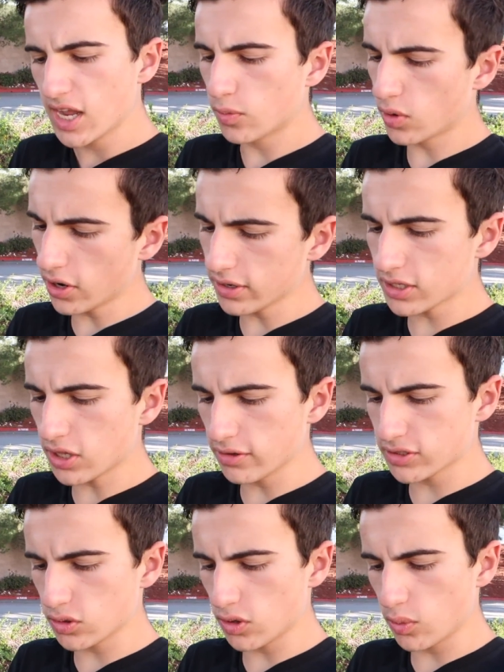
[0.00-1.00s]
We're already
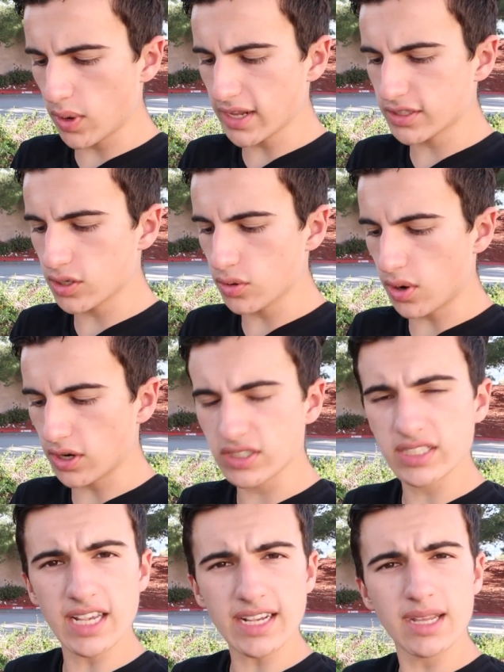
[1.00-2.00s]
close to our way to our
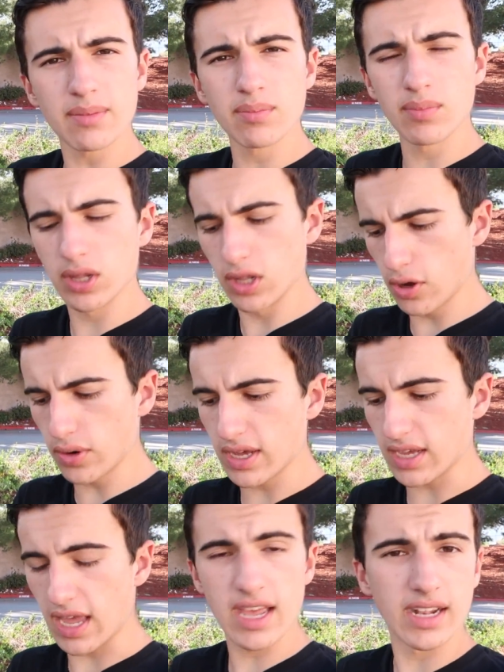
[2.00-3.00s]
second
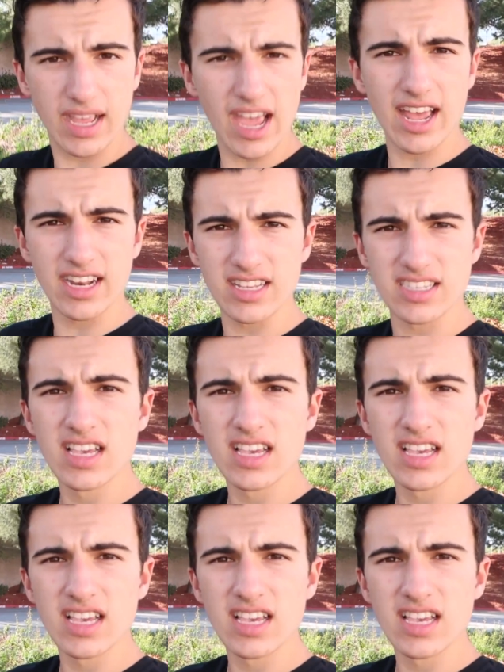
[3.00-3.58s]
Melodic in candies.